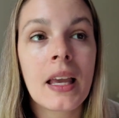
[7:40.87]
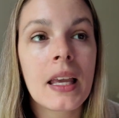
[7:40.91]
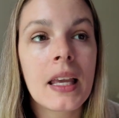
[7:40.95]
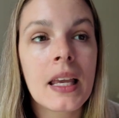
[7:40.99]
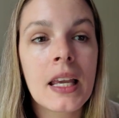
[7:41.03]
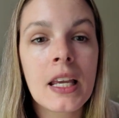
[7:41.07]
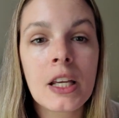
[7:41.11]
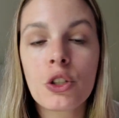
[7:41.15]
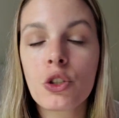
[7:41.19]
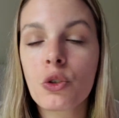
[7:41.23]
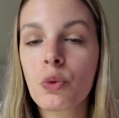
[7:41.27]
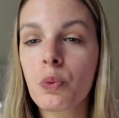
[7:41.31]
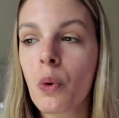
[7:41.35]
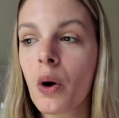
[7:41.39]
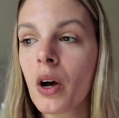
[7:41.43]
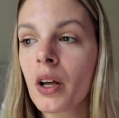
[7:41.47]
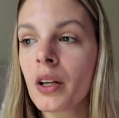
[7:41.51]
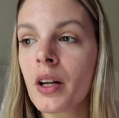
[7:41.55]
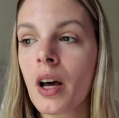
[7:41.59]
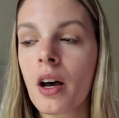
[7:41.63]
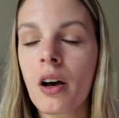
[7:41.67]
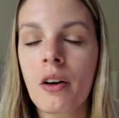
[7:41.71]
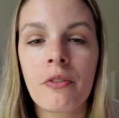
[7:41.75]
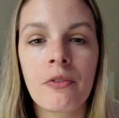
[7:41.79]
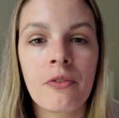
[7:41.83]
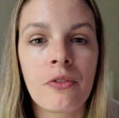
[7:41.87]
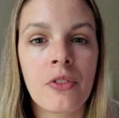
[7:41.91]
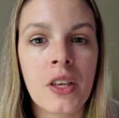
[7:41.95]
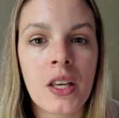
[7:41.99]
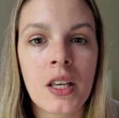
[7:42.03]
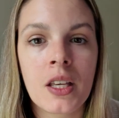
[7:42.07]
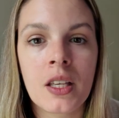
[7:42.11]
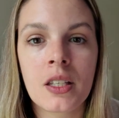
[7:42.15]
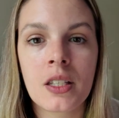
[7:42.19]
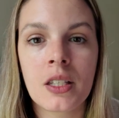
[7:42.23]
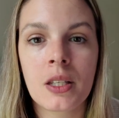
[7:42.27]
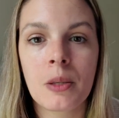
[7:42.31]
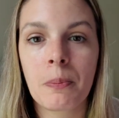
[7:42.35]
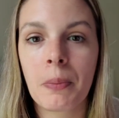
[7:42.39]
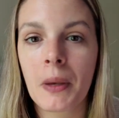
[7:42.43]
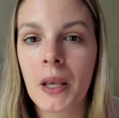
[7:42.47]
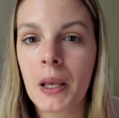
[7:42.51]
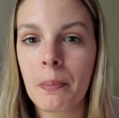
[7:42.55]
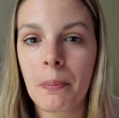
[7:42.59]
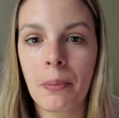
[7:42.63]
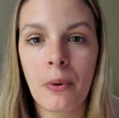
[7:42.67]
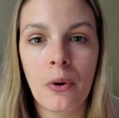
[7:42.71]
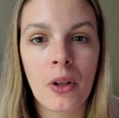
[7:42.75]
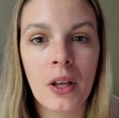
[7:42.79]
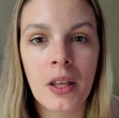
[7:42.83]
Each one of these
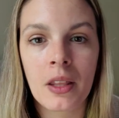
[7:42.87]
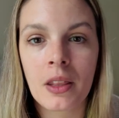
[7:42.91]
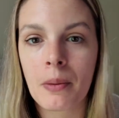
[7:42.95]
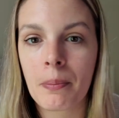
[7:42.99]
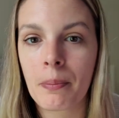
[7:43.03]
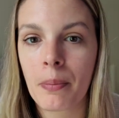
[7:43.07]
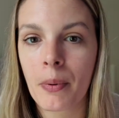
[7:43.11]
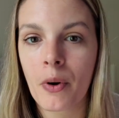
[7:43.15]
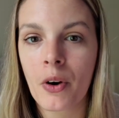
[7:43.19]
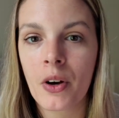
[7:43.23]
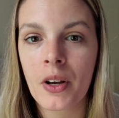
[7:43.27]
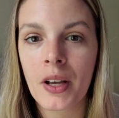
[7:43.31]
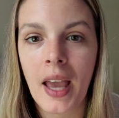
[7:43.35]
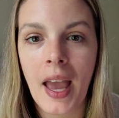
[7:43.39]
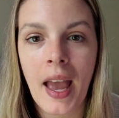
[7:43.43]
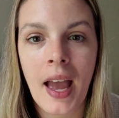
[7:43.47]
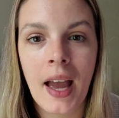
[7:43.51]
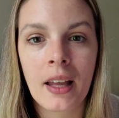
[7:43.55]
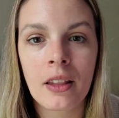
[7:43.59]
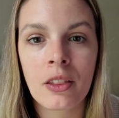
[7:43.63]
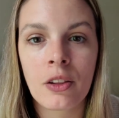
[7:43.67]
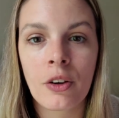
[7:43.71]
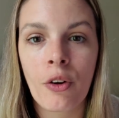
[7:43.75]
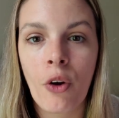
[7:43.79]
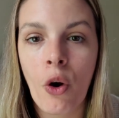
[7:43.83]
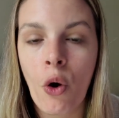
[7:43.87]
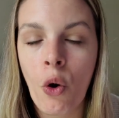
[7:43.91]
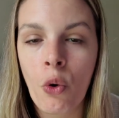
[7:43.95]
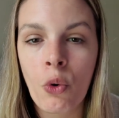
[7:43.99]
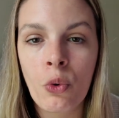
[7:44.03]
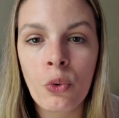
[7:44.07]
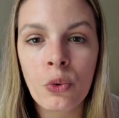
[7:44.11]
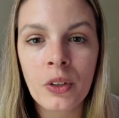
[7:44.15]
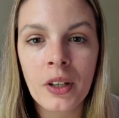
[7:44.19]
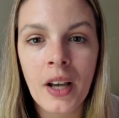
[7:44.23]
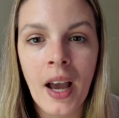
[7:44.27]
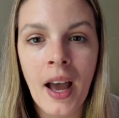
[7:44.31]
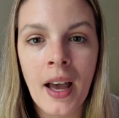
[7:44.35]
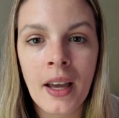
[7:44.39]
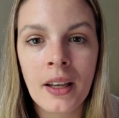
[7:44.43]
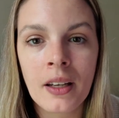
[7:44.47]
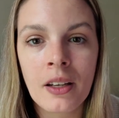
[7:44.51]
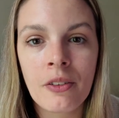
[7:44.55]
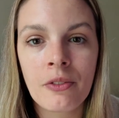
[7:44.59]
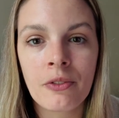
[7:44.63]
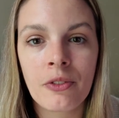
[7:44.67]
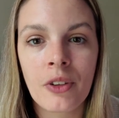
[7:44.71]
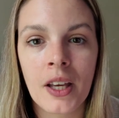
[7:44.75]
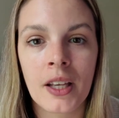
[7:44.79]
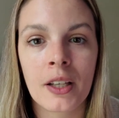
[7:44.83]
people in the book had their own kind
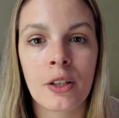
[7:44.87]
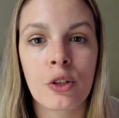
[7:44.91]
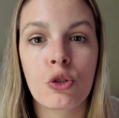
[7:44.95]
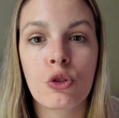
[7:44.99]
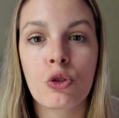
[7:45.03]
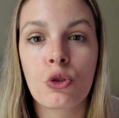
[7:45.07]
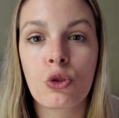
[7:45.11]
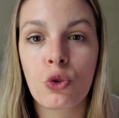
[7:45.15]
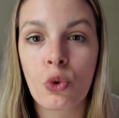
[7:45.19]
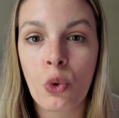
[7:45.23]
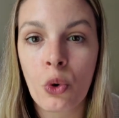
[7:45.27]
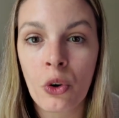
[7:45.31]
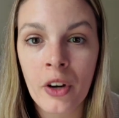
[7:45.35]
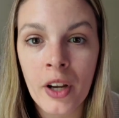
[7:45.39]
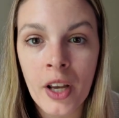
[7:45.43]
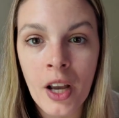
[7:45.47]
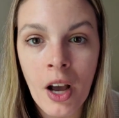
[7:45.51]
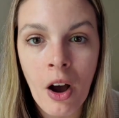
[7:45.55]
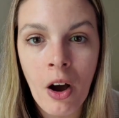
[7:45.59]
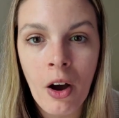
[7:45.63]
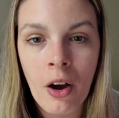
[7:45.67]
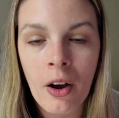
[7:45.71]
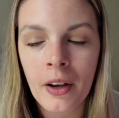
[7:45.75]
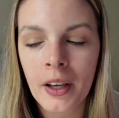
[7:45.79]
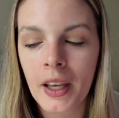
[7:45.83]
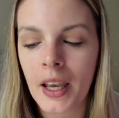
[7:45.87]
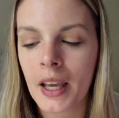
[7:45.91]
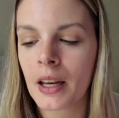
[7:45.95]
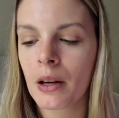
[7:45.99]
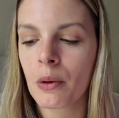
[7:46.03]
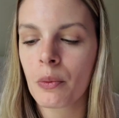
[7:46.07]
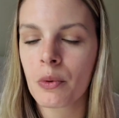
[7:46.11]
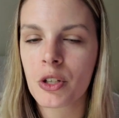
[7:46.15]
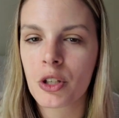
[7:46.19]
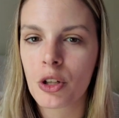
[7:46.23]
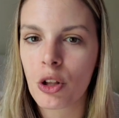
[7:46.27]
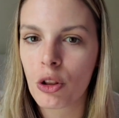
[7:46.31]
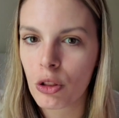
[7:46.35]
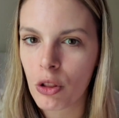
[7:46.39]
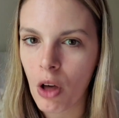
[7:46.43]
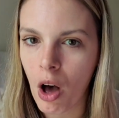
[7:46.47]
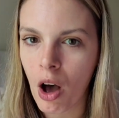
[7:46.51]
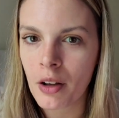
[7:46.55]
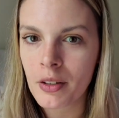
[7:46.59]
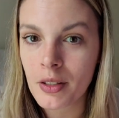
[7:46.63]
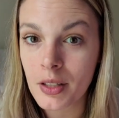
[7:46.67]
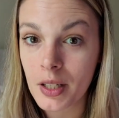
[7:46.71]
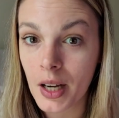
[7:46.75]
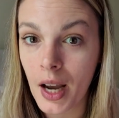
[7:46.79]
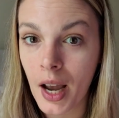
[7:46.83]
of like story arc, and it was a
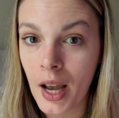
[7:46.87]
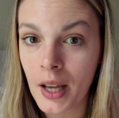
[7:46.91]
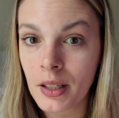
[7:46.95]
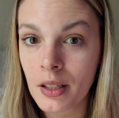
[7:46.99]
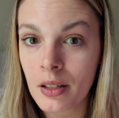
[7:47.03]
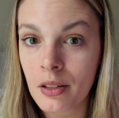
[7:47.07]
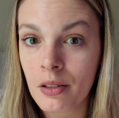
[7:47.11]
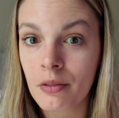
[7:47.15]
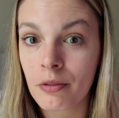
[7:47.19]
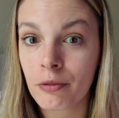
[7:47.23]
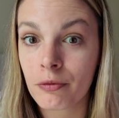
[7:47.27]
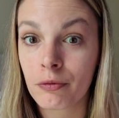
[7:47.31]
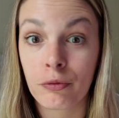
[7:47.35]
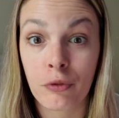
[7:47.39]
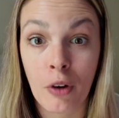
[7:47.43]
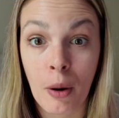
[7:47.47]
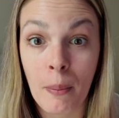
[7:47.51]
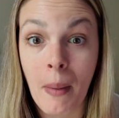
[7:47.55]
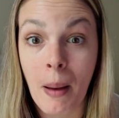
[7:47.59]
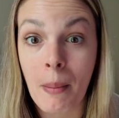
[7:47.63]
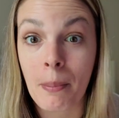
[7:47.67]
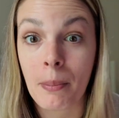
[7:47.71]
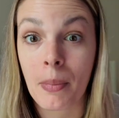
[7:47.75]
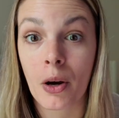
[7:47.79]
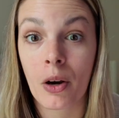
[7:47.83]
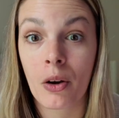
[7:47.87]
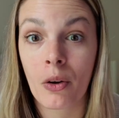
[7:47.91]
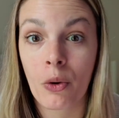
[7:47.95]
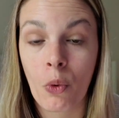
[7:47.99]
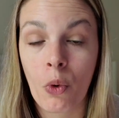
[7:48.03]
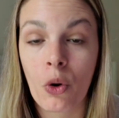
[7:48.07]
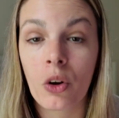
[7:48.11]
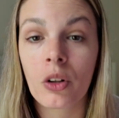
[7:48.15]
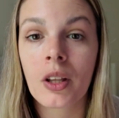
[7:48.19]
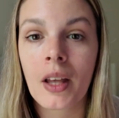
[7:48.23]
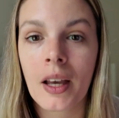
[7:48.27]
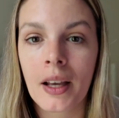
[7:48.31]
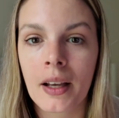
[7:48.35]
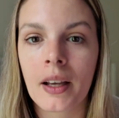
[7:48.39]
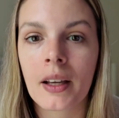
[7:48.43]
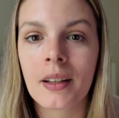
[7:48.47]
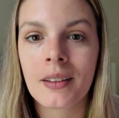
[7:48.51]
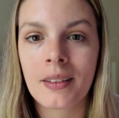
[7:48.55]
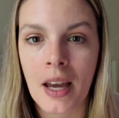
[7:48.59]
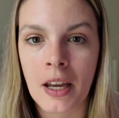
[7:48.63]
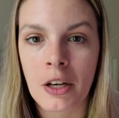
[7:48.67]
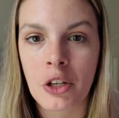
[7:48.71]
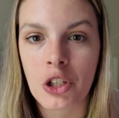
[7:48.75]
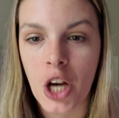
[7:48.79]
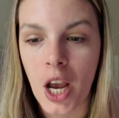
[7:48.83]
lot to kind of remember or like
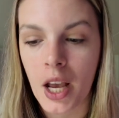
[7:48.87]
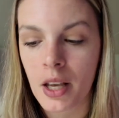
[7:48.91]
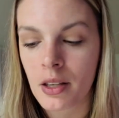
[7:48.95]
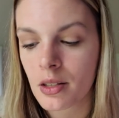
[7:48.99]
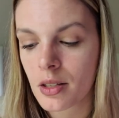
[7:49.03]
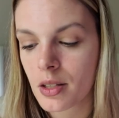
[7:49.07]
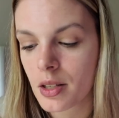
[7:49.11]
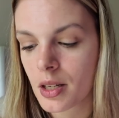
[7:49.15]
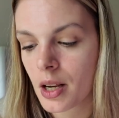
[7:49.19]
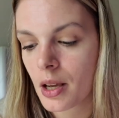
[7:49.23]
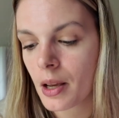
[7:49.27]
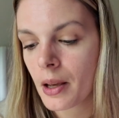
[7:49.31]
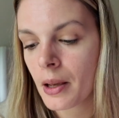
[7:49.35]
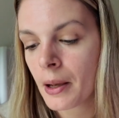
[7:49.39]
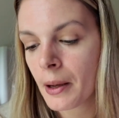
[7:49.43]
digest.